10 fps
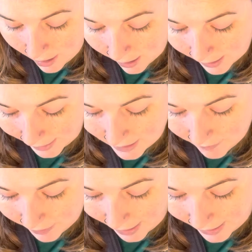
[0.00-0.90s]
Lines of
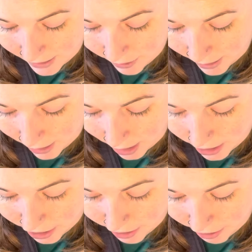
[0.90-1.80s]
latitude and
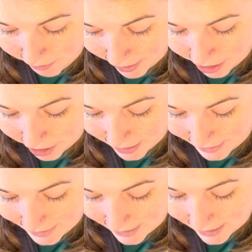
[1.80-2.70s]
longitude measure
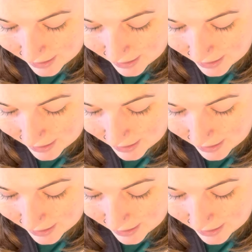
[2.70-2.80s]
distance in